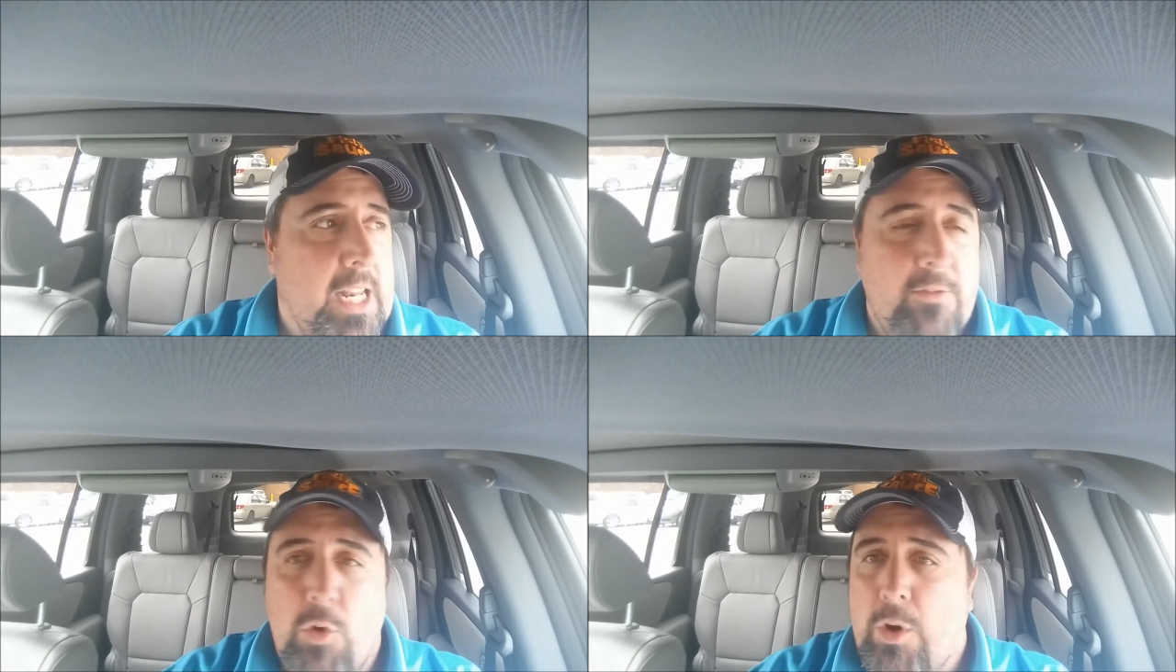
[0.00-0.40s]
I
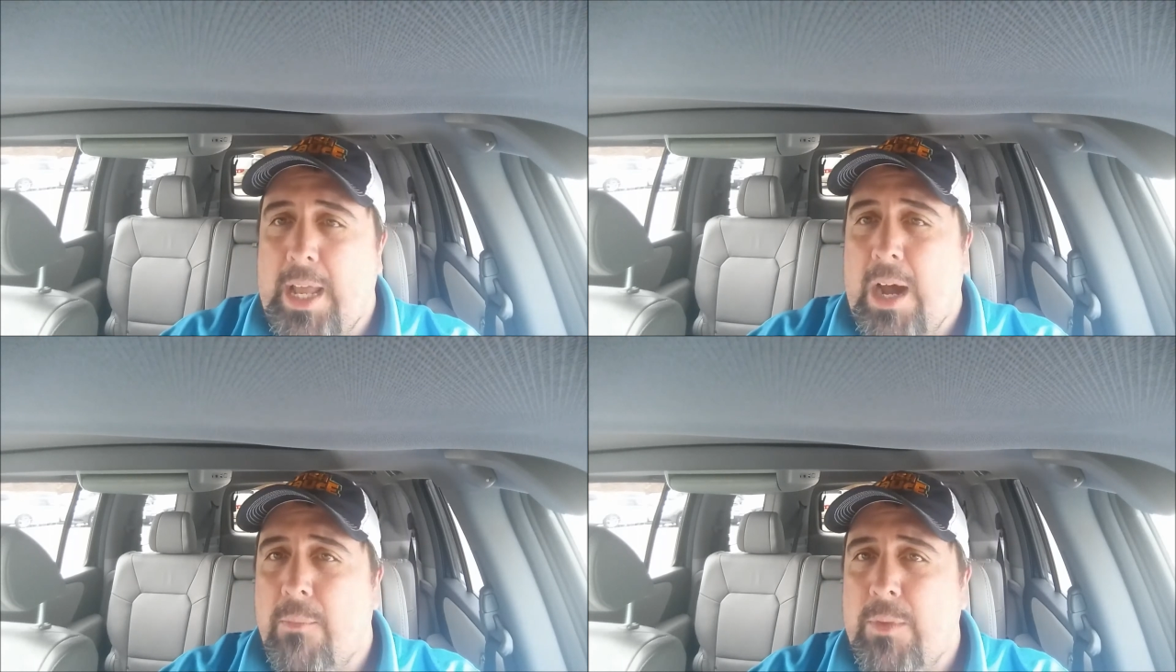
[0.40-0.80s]
love
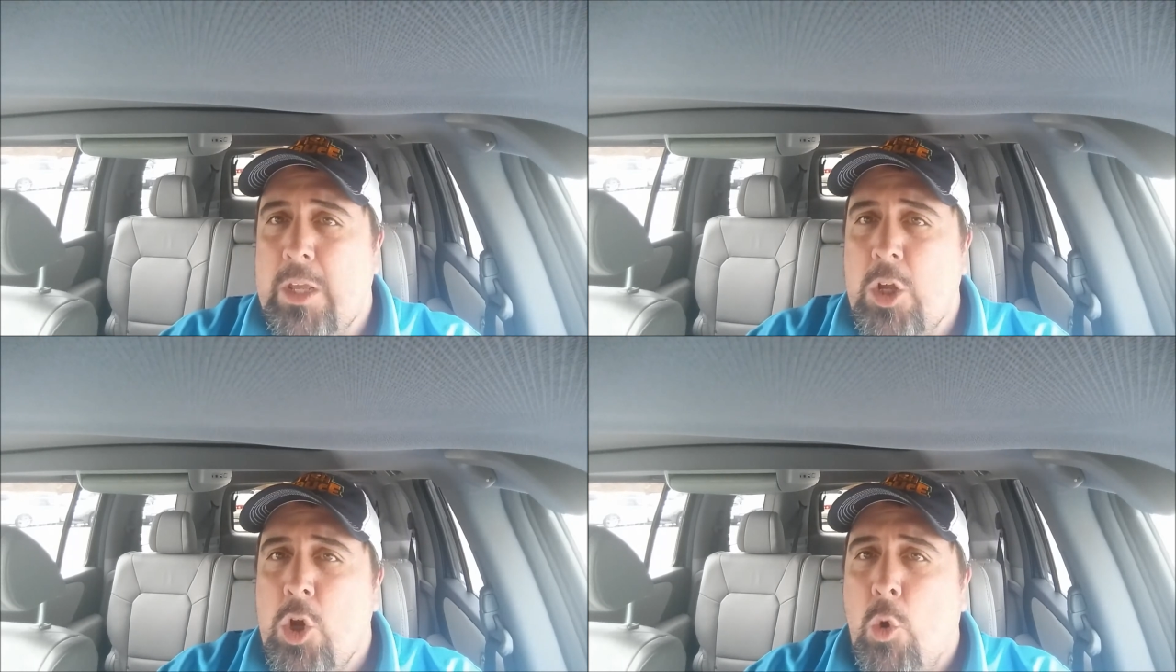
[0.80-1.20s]
going out
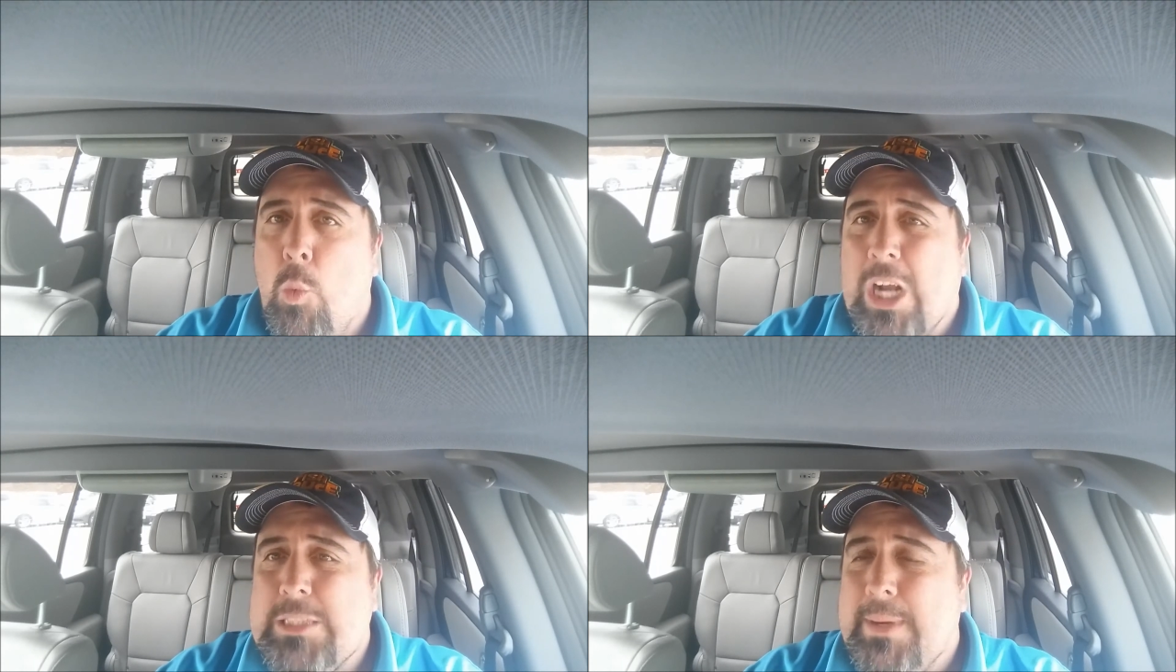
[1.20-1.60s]

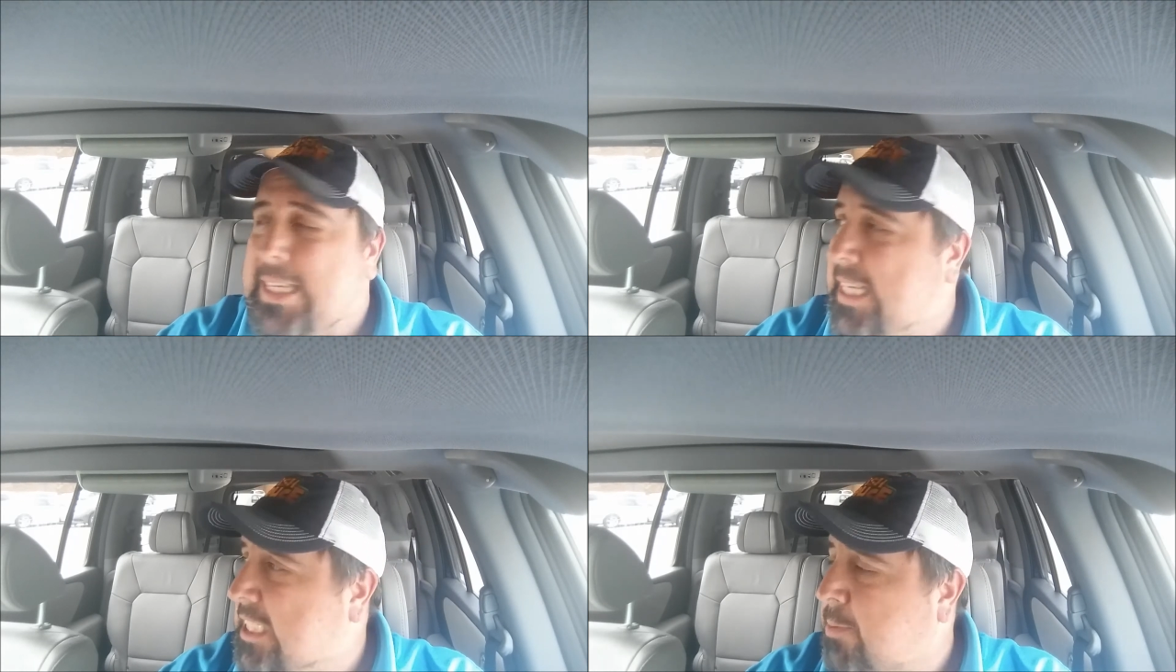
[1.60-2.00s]
and watching
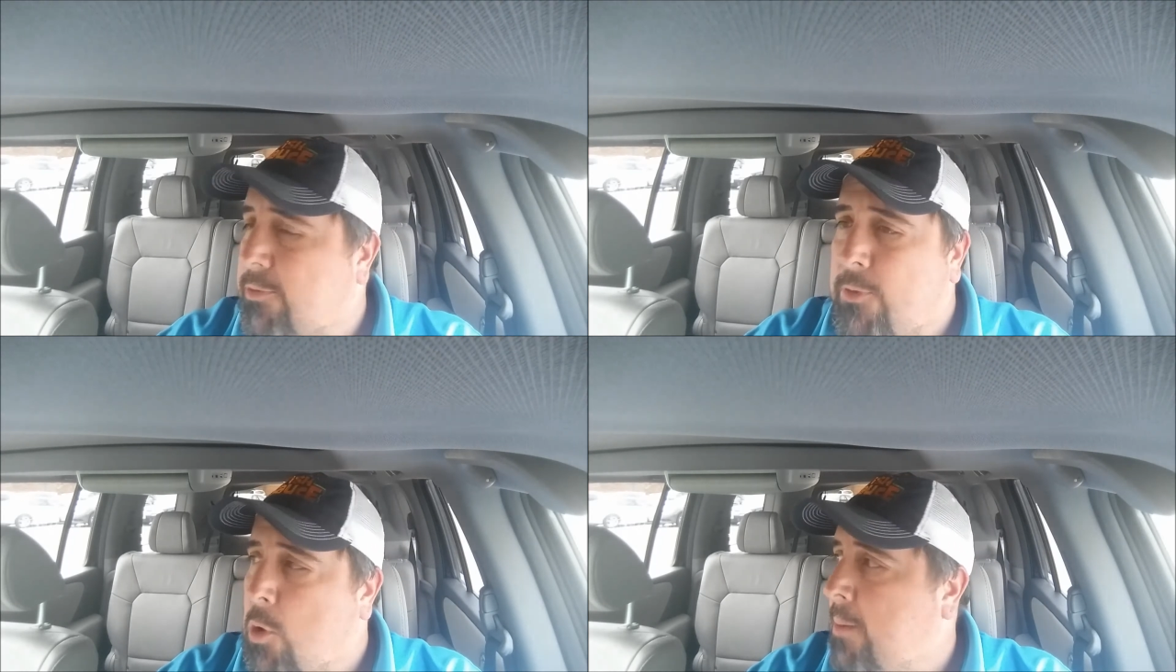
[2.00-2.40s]
my kids
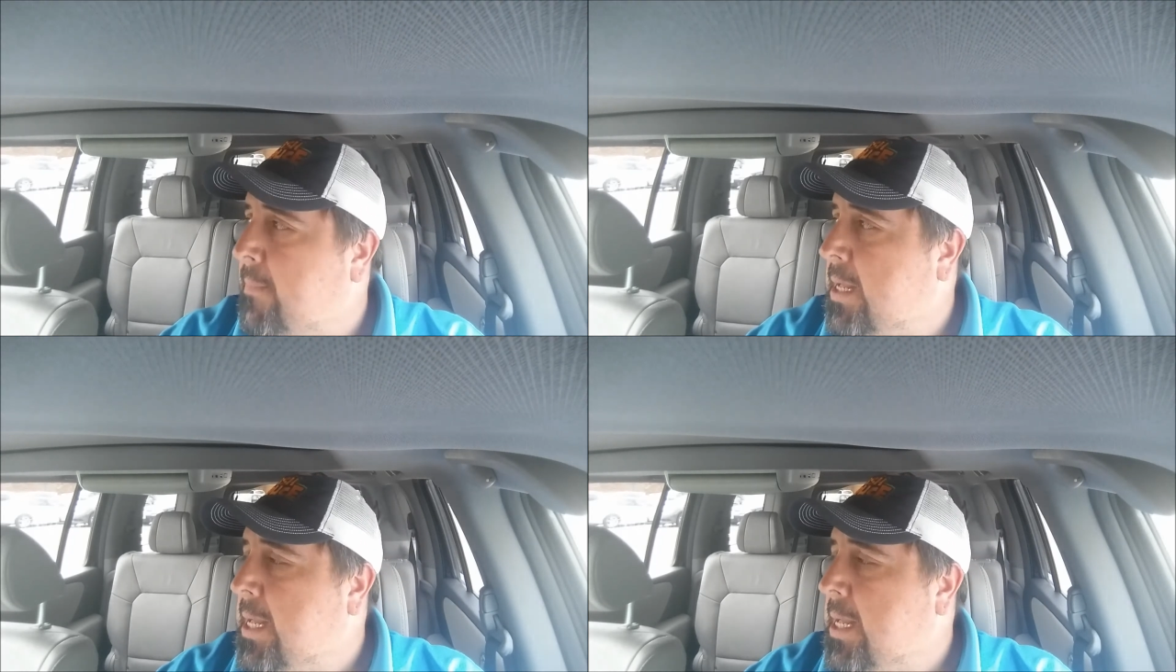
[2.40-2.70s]
perform.